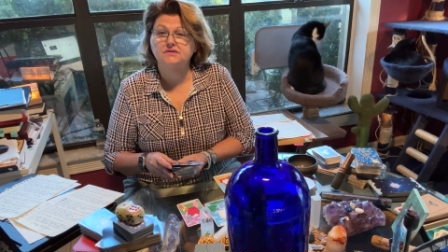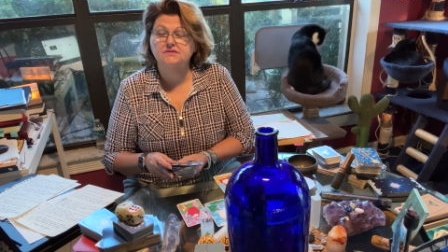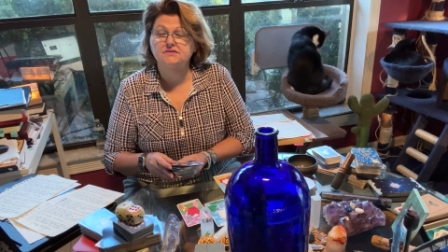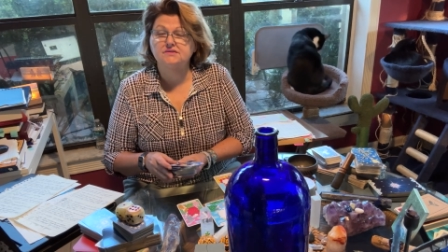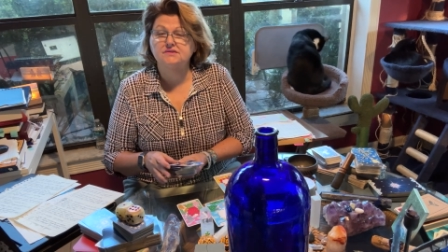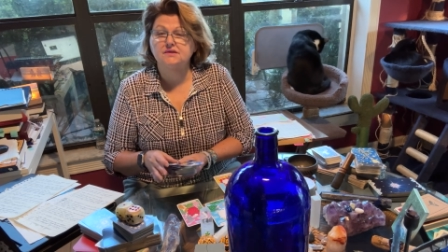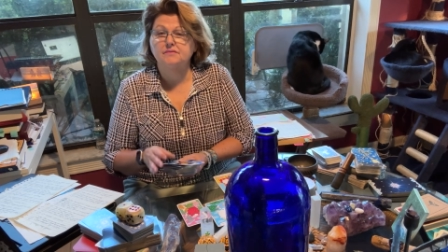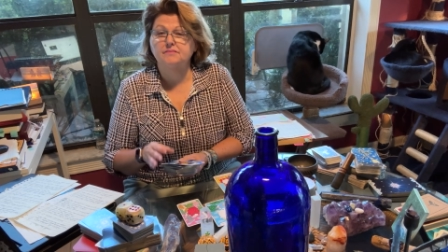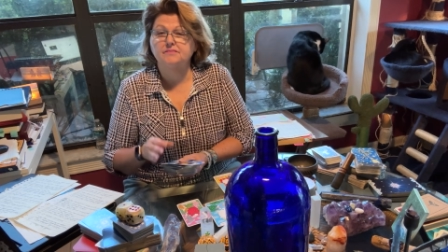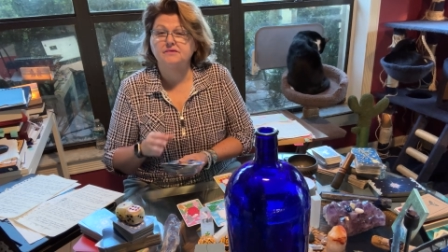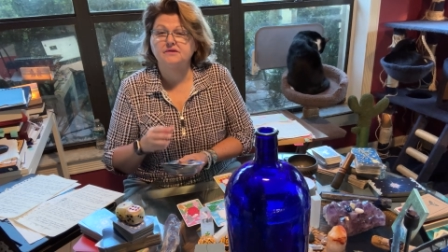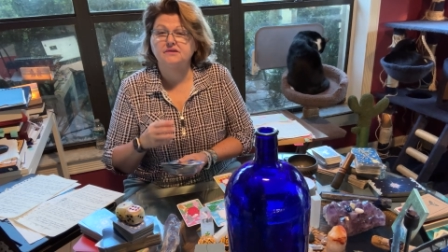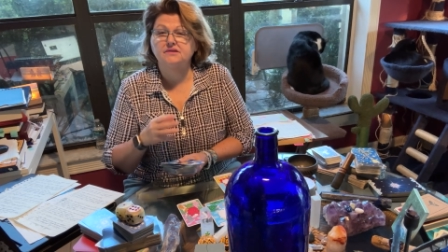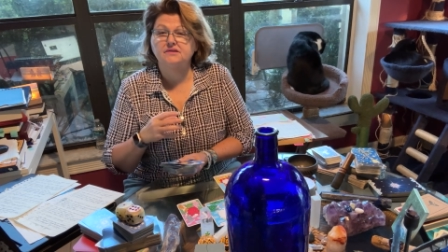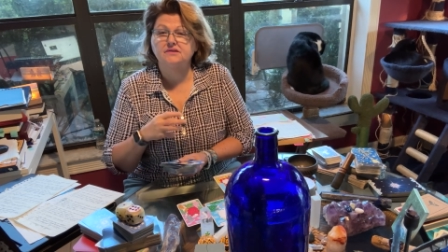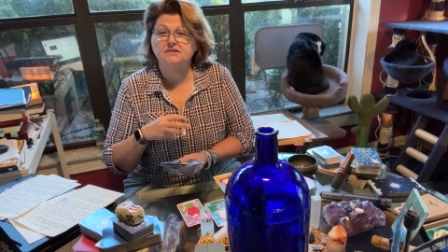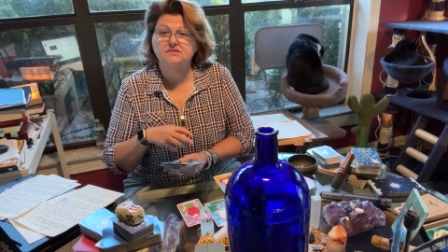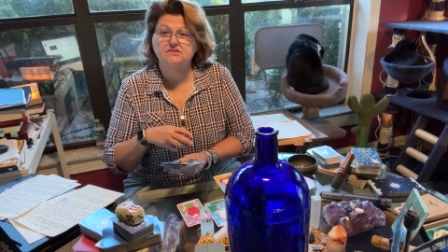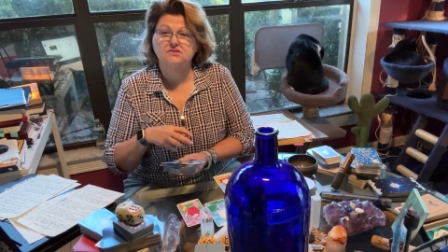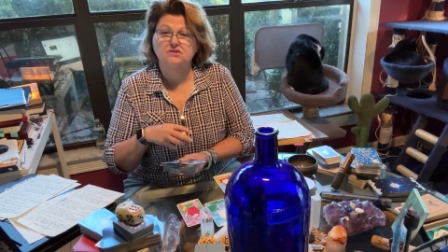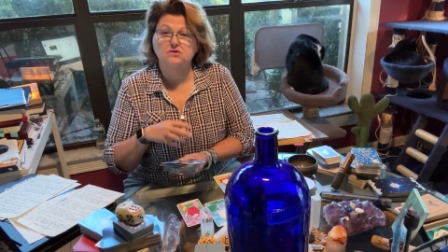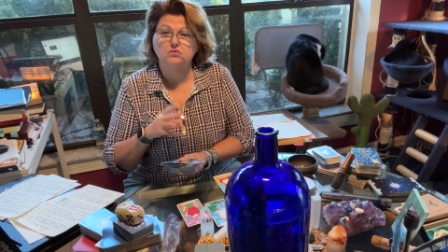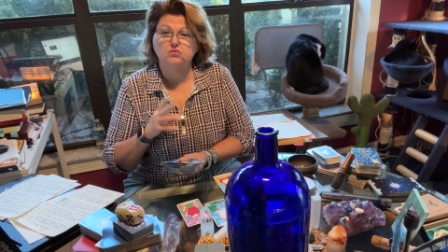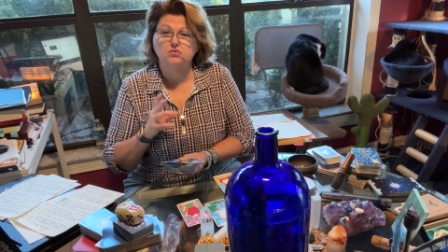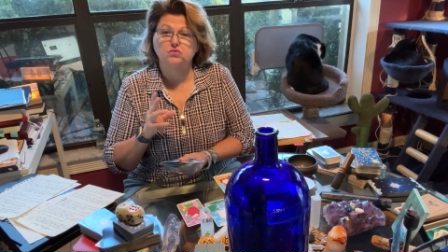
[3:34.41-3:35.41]
somebody
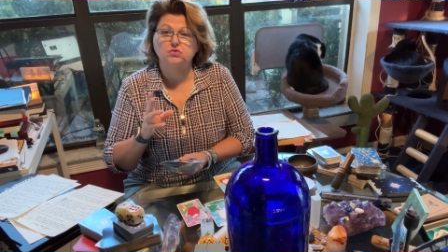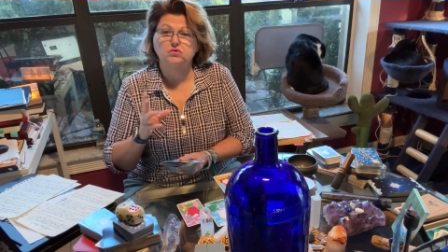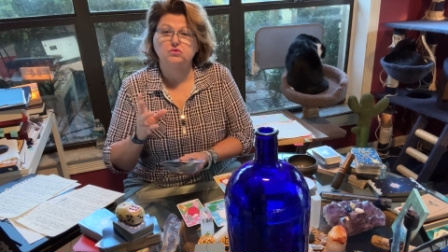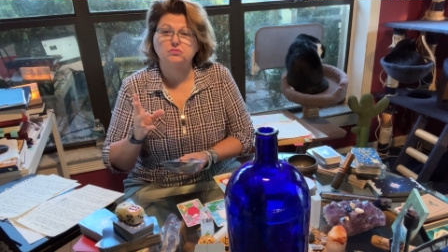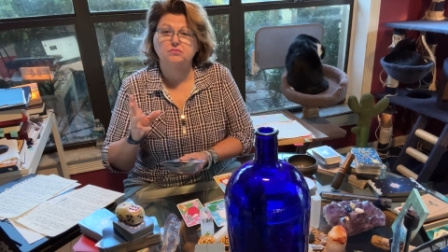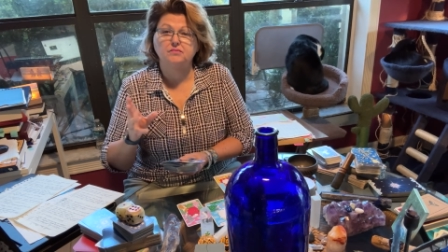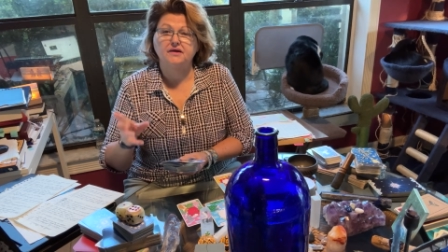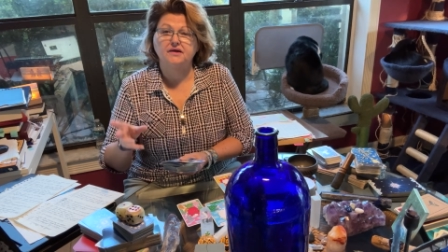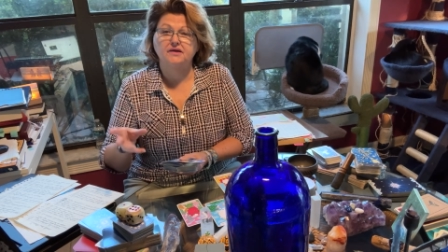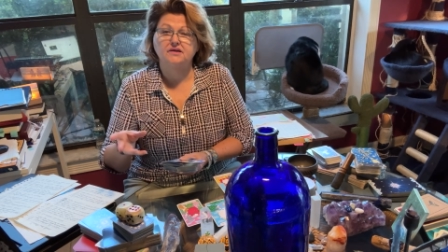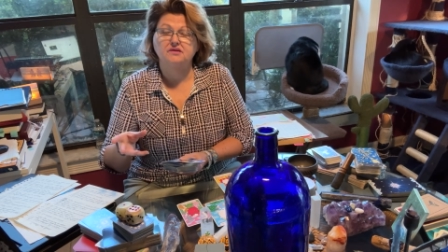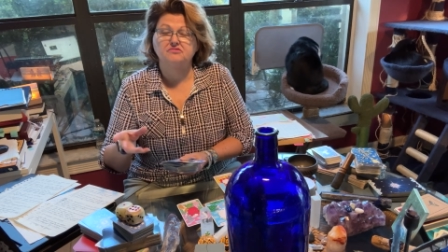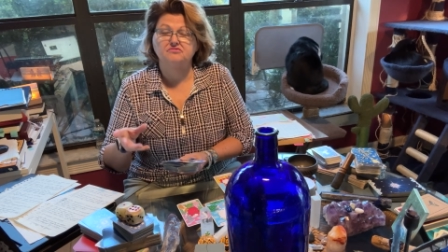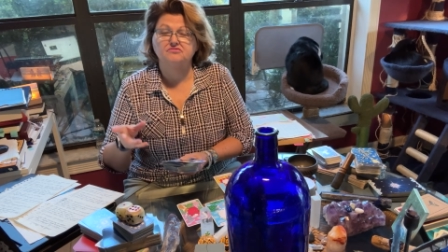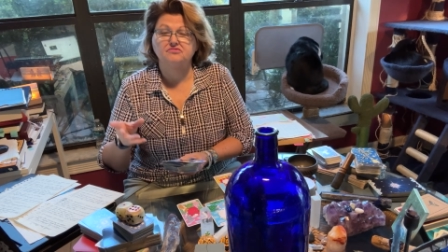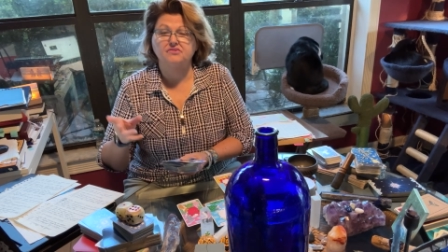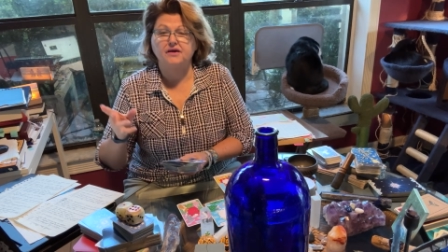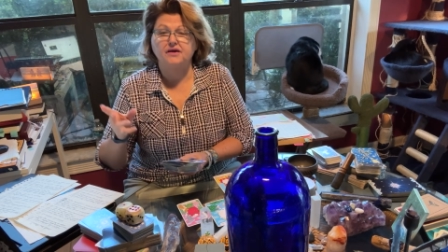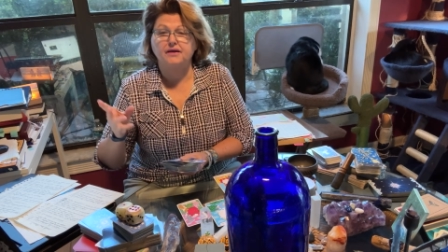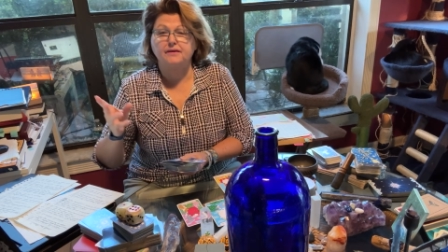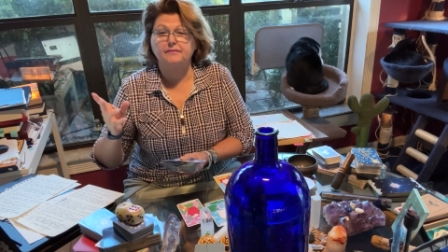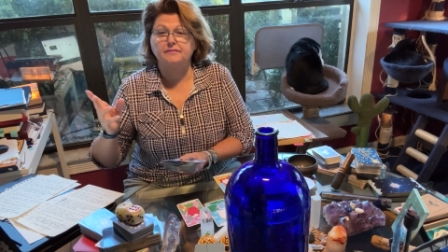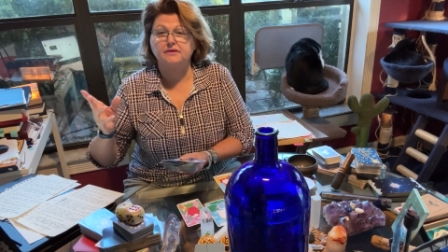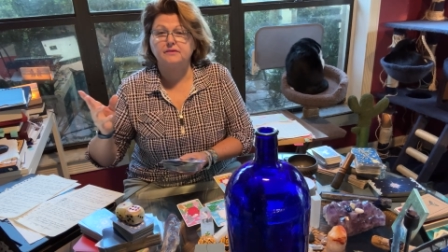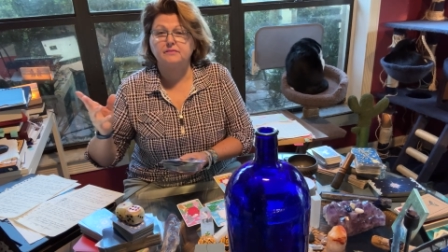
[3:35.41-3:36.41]
that's a roommate, a
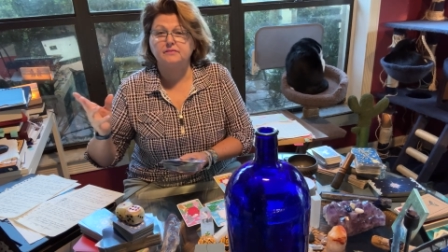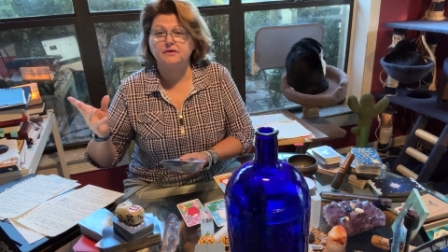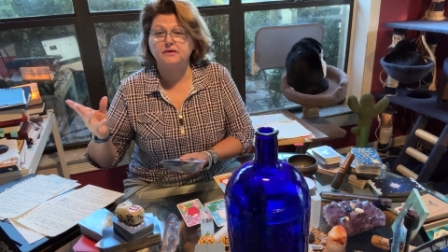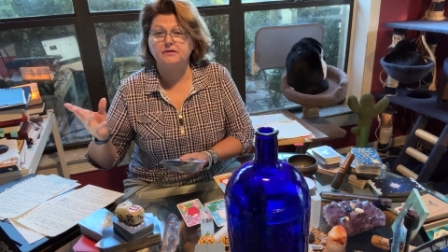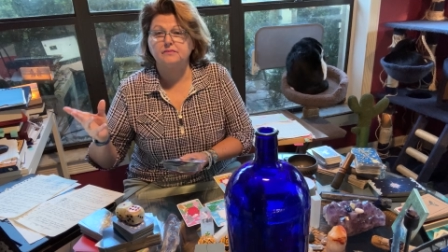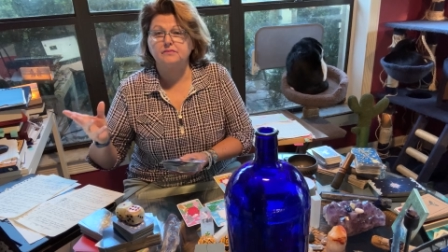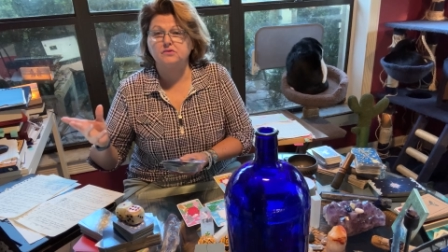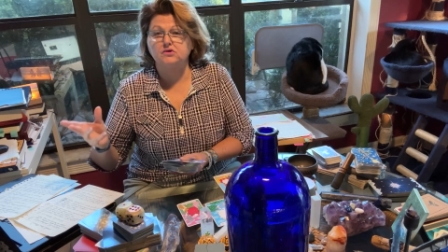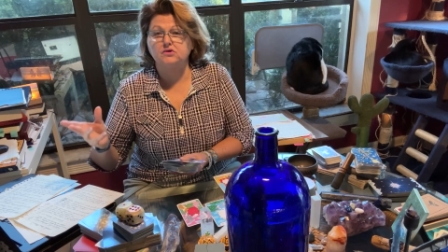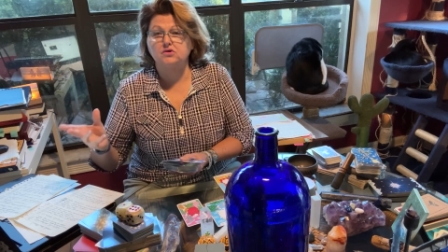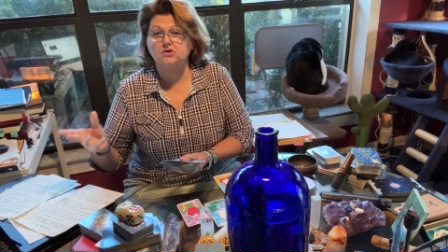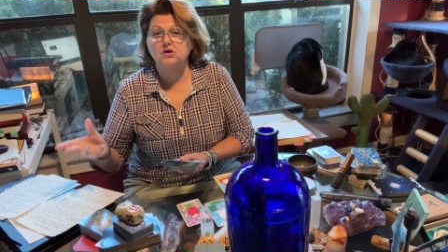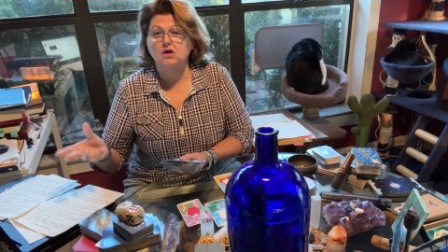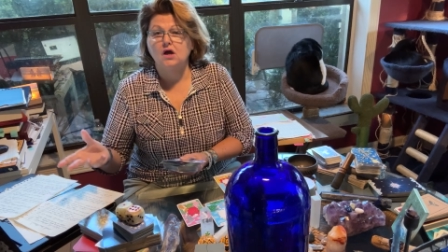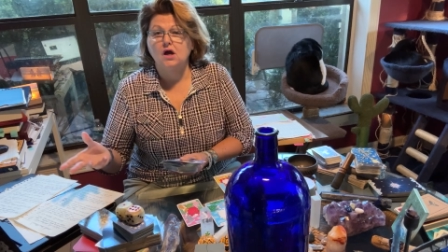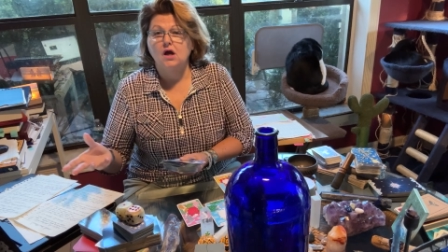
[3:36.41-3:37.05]
family member,